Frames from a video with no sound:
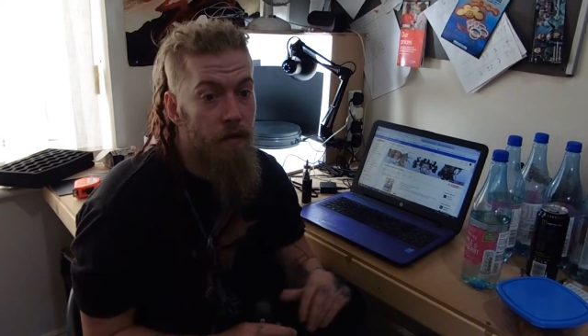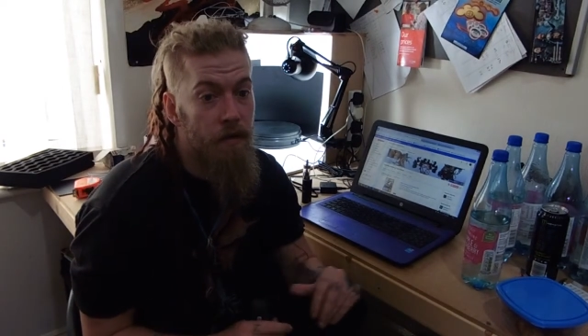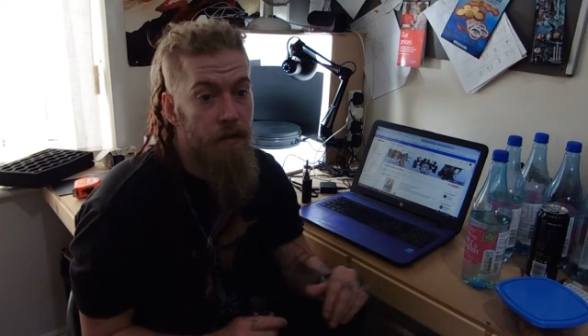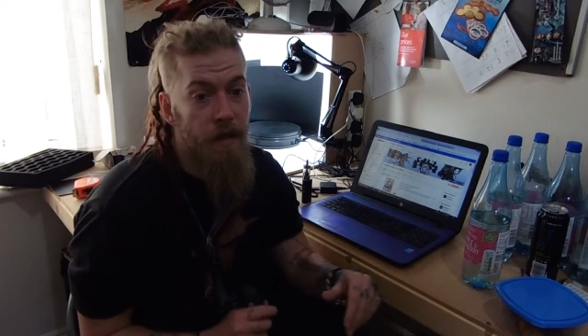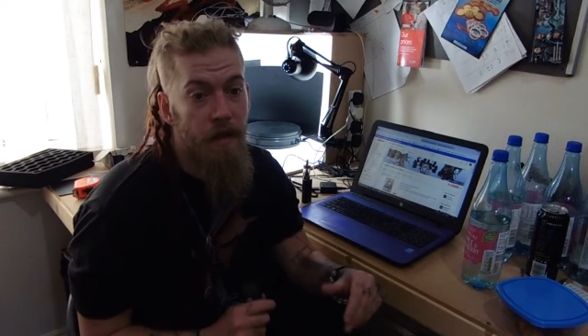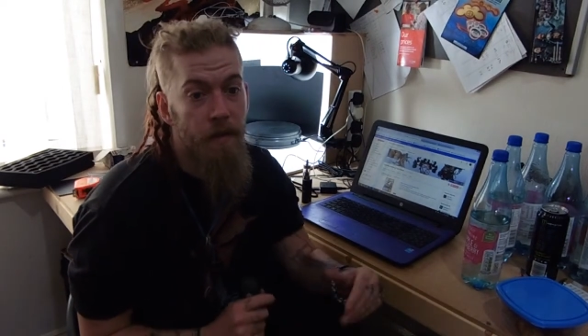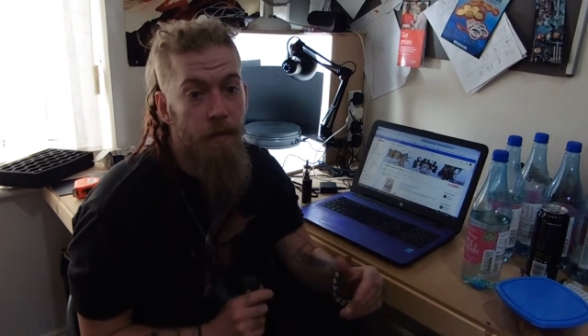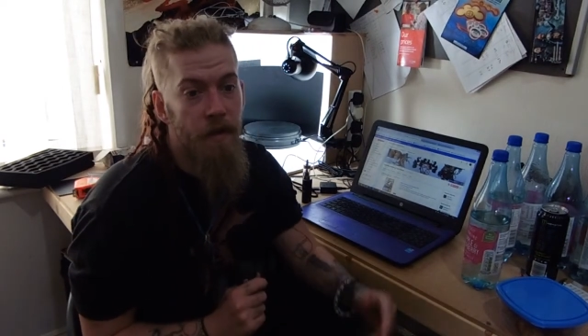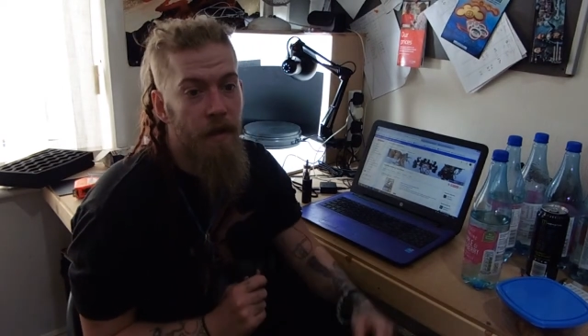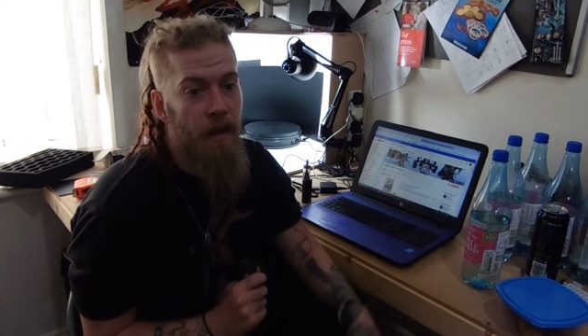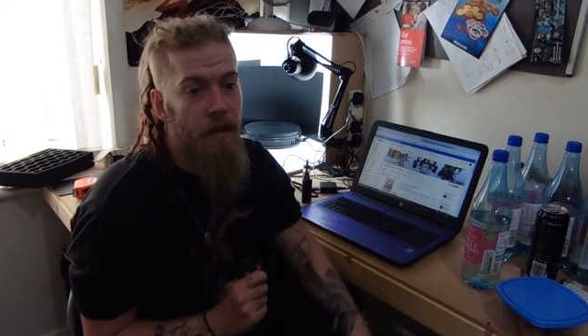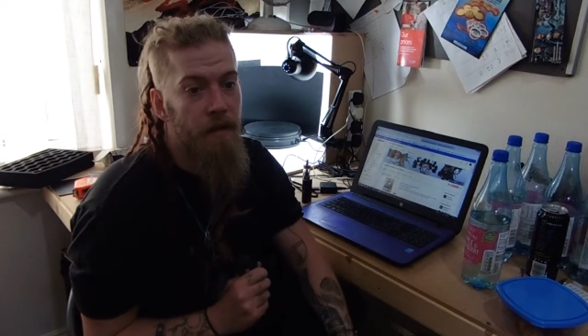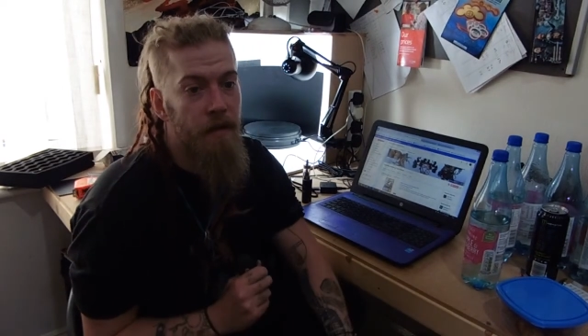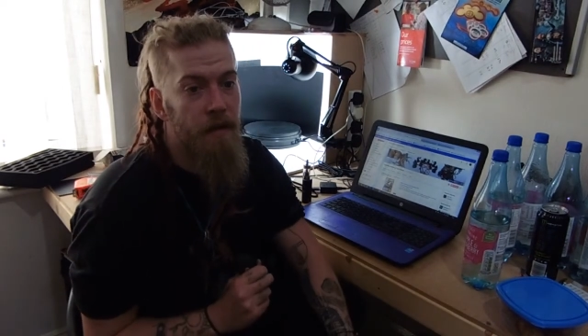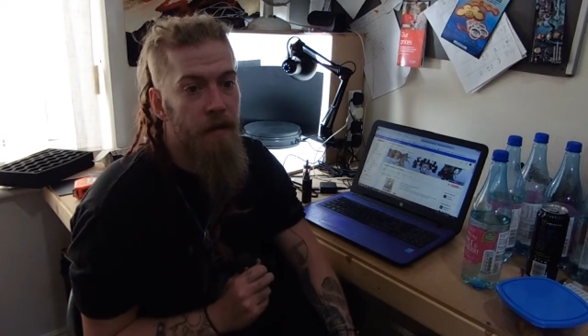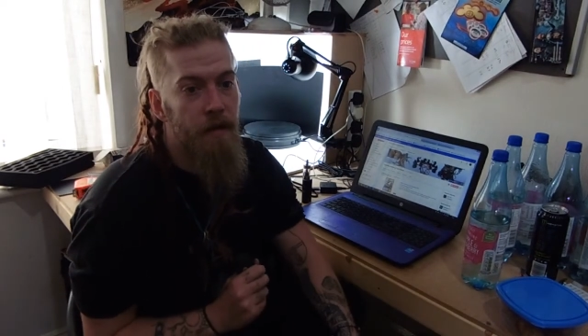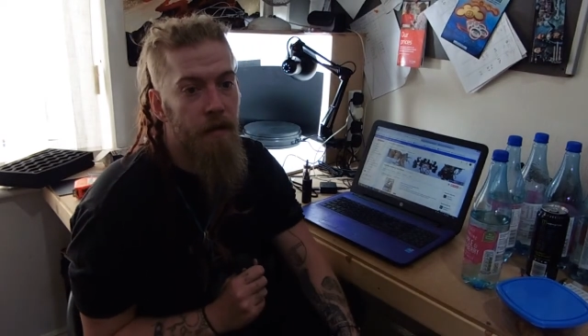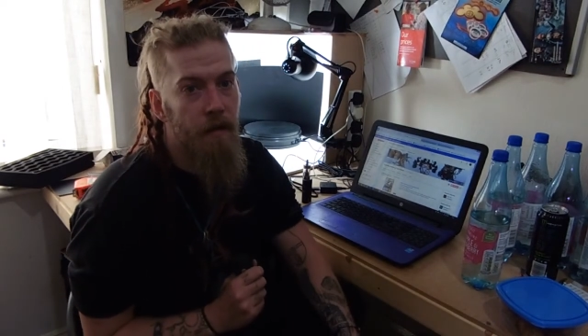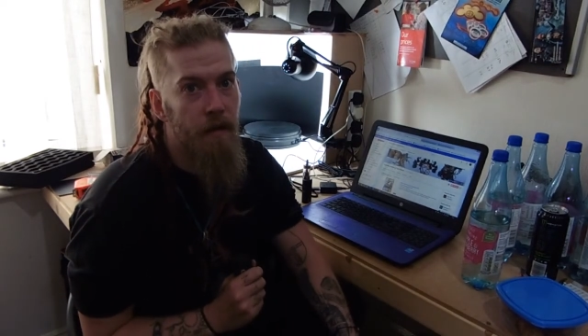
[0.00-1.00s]
Same with
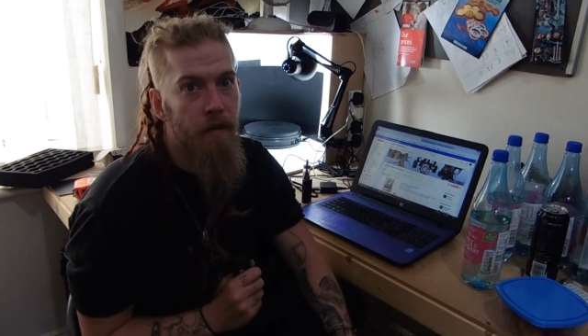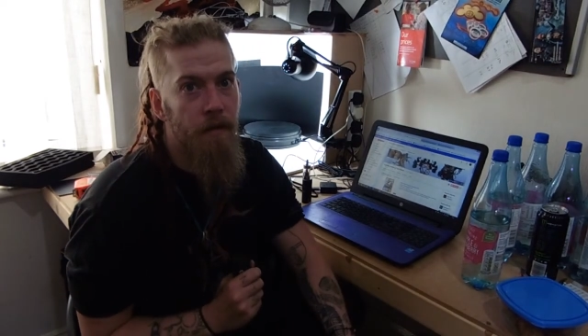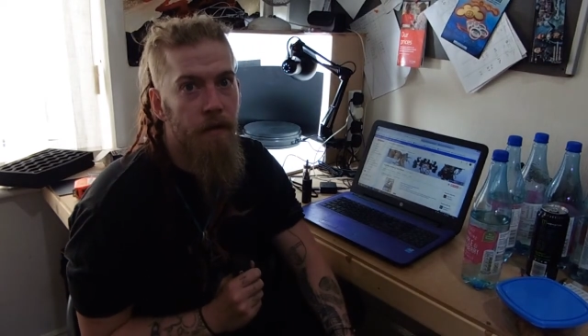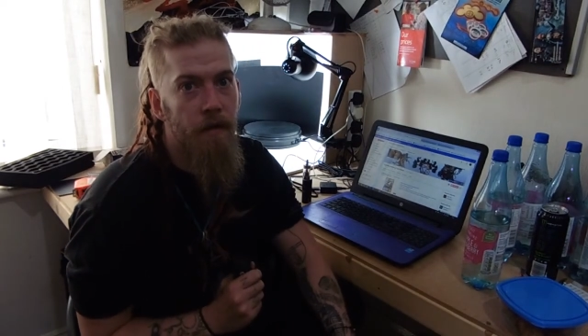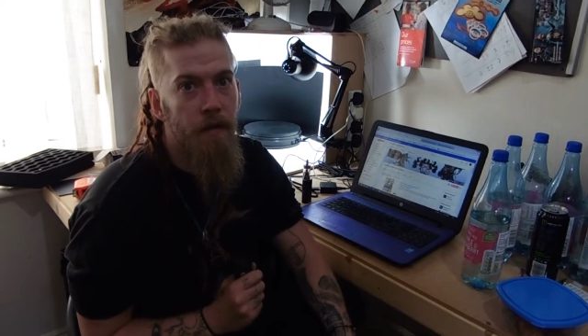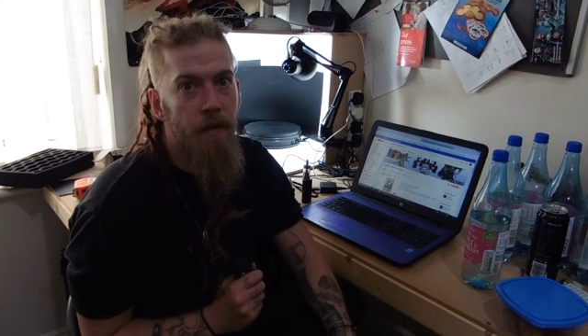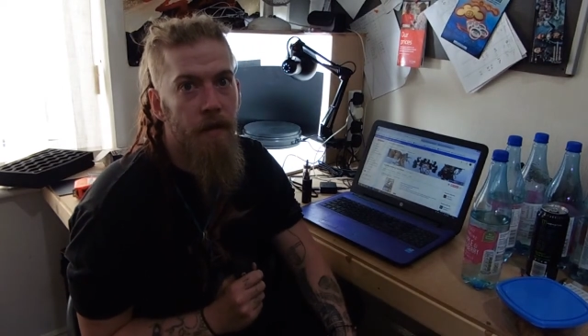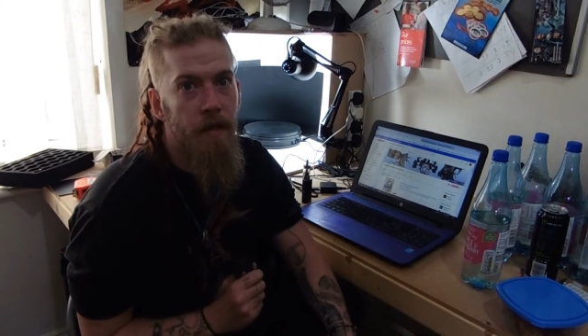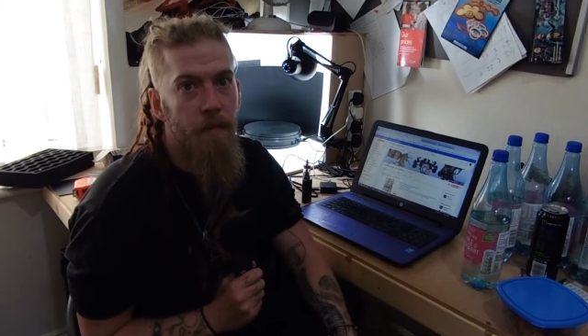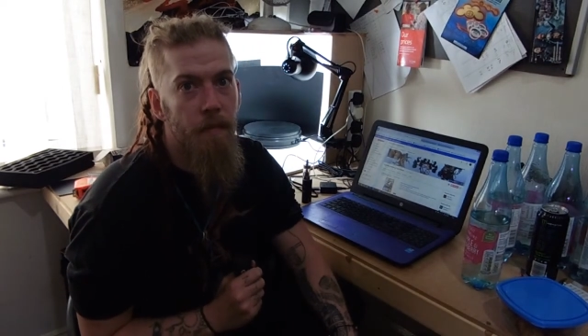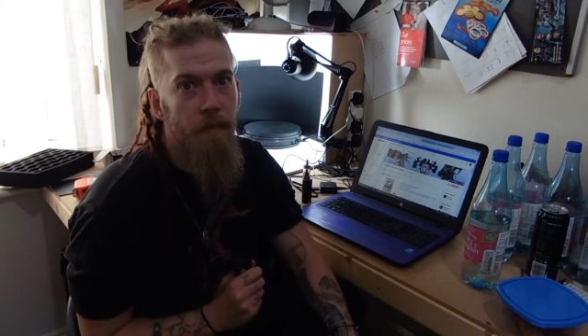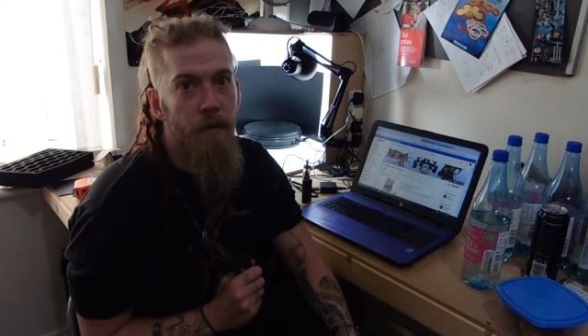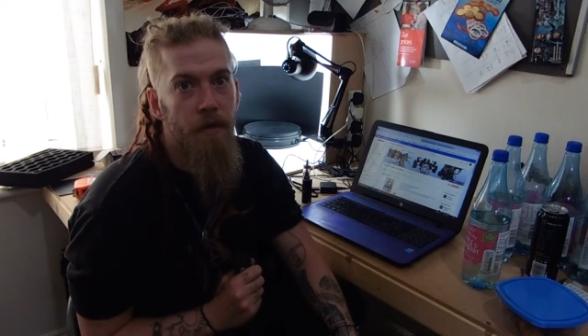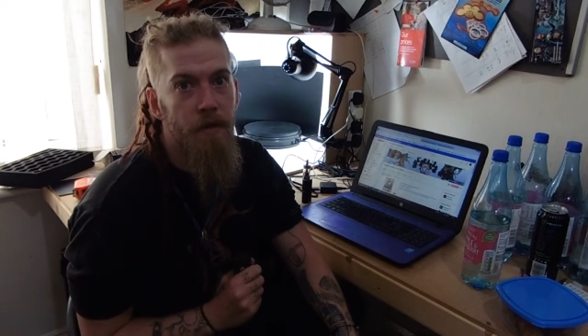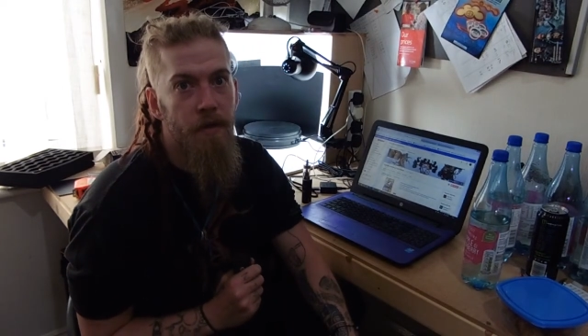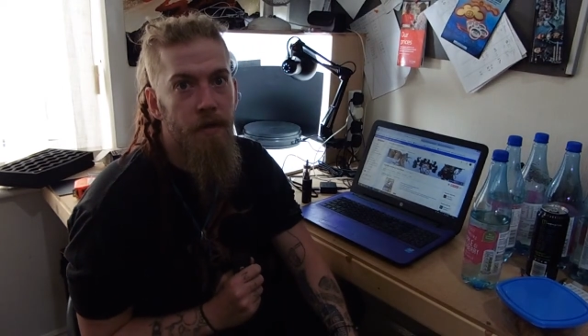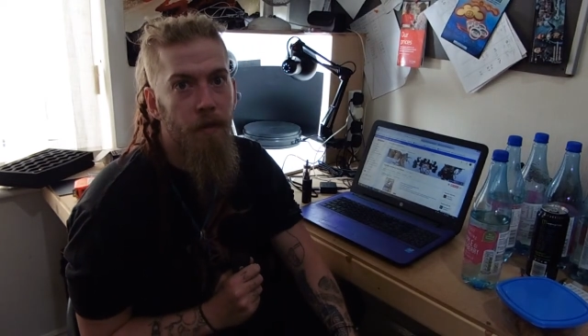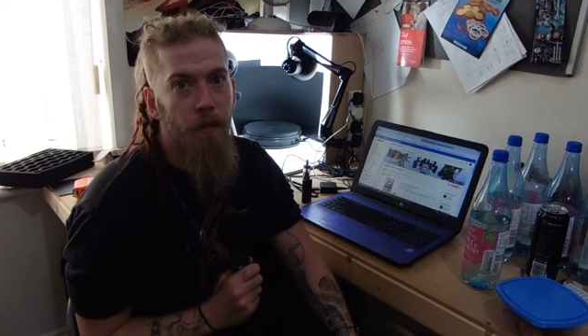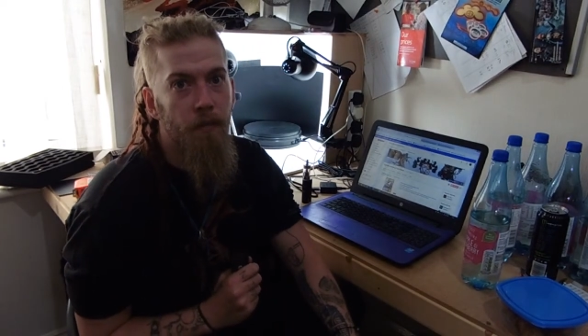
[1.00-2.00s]
Andy and uh, his
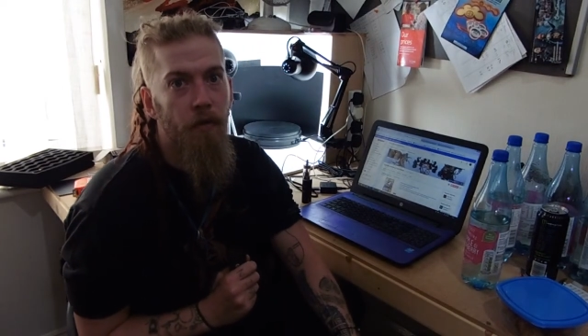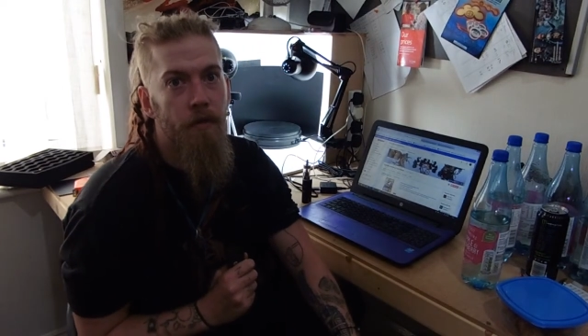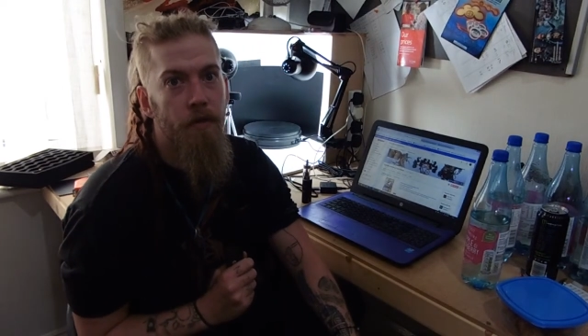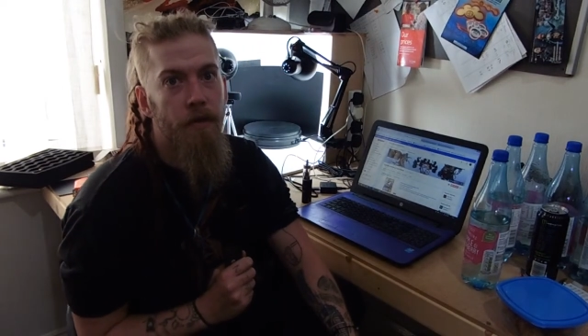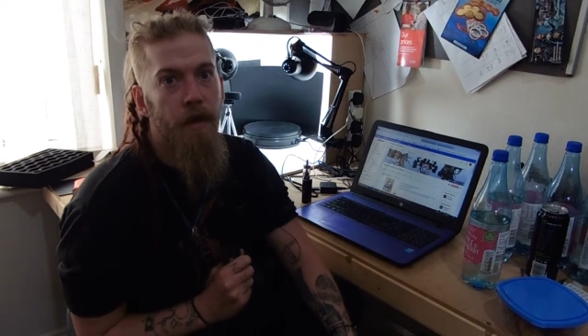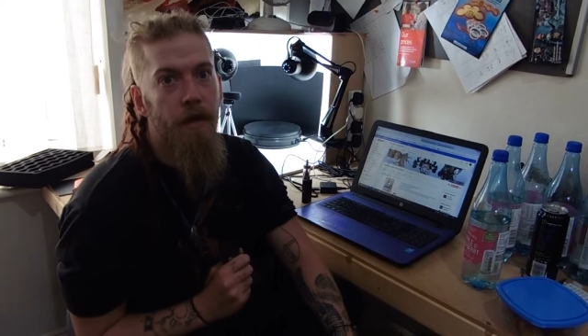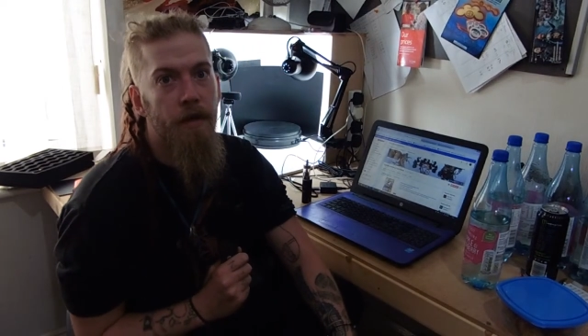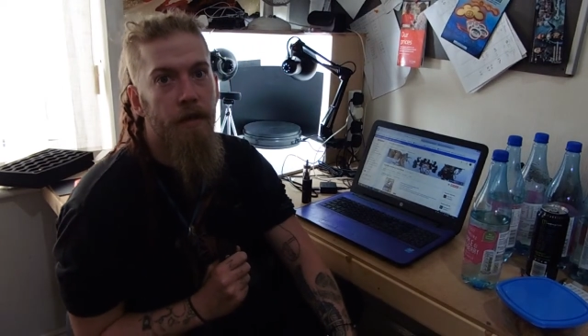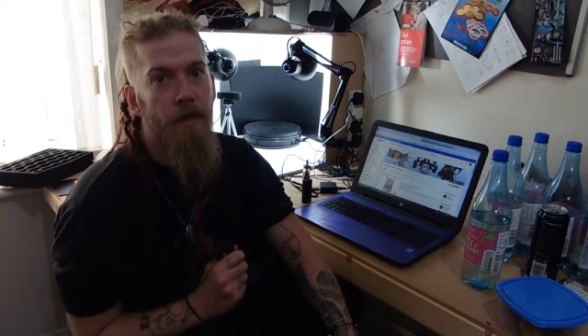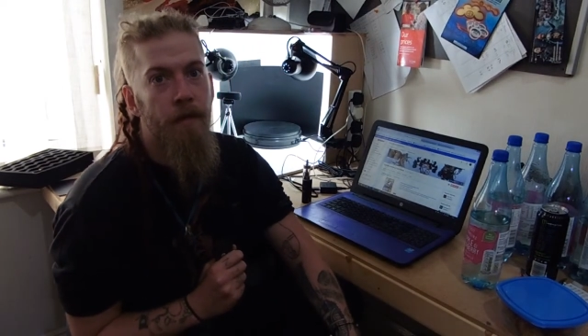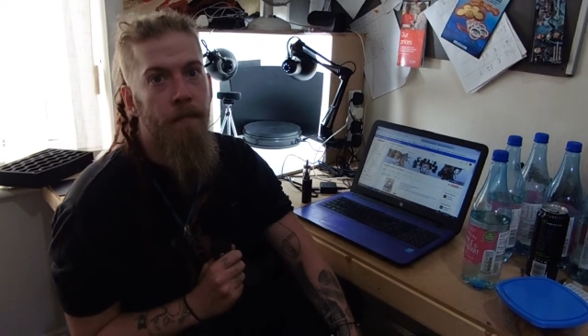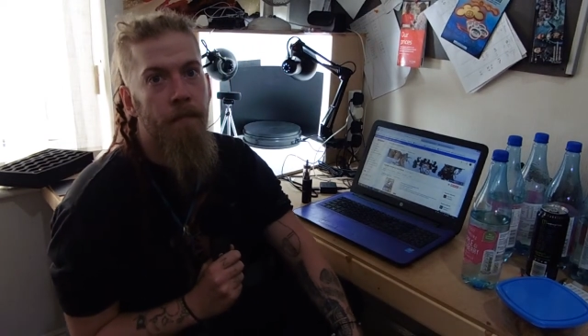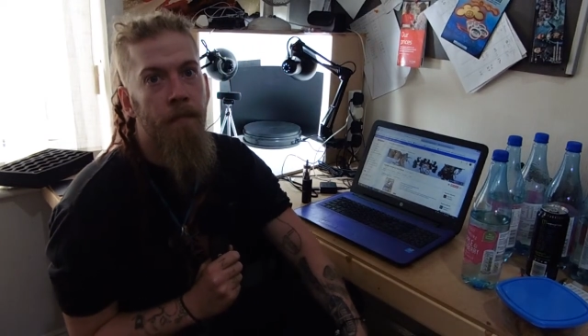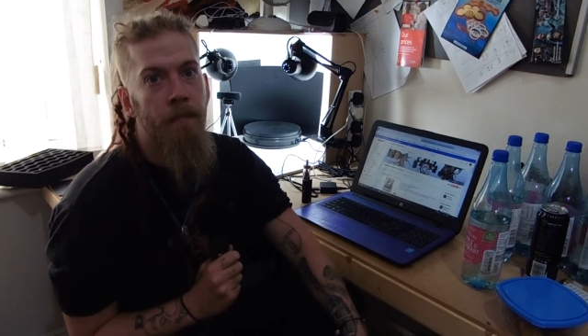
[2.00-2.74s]
personal projects.